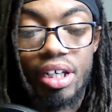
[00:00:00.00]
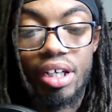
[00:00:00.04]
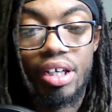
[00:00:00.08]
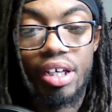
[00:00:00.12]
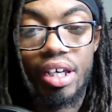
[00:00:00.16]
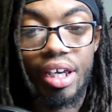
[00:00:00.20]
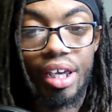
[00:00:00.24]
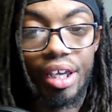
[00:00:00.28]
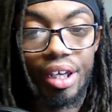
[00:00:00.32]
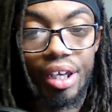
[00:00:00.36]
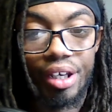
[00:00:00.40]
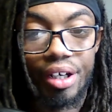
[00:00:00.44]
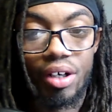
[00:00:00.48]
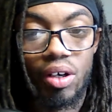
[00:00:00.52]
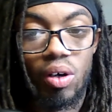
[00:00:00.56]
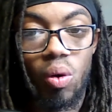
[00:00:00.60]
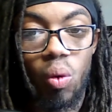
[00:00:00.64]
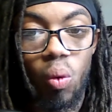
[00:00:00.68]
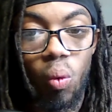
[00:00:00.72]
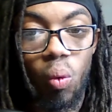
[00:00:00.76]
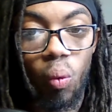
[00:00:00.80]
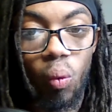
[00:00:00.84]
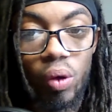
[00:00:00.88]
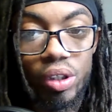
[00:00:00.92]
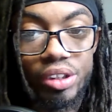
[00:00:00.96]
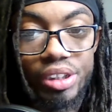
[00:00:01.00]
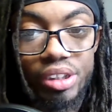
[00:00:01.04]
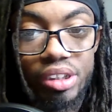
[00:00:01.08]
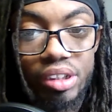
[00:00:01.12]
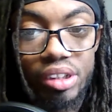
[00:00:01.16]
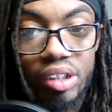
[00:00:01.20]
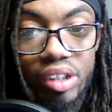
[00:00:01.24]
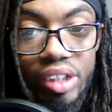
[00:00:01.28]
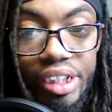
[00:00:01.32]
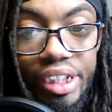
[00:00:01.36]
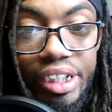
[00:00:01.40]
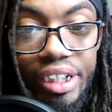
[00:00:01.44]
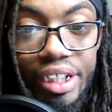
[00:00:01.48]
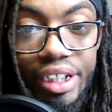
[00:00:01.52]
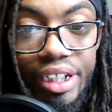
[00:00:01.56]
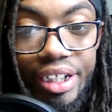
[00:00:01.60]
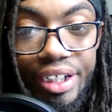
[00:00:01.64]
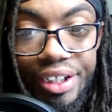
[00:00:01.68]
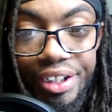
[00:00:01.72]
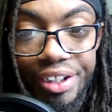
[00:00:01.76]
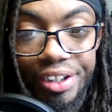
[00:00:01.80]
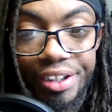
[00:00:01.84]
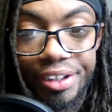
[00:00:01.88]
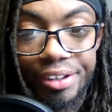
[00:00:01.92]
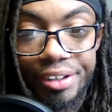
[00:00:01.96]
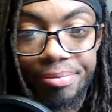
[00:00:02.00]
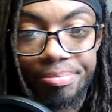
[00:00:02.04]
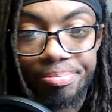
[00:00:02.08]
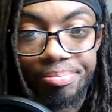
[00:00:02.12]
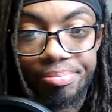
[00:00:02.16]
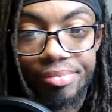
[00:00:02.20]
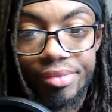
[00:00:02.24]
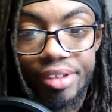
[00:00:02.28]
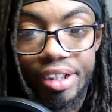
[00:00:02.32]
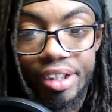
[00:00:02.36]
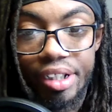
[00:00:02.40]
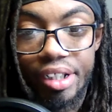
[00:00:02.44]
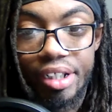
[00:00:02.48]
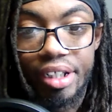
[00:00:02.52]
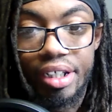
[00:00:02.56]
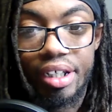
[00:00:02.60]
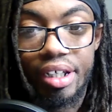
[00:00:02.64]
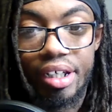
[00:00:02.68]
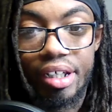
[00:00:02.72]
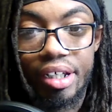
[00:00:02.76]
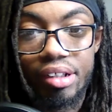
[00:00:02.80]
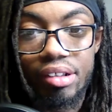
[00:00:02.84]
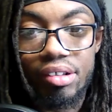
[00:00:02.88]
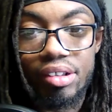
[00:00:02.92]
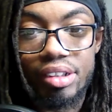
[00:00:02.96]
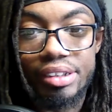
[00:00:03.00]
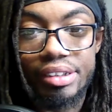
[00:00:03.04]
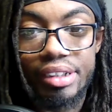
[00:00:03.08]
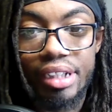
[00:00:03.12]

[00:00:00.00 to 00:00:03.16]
And what you look at here, it looks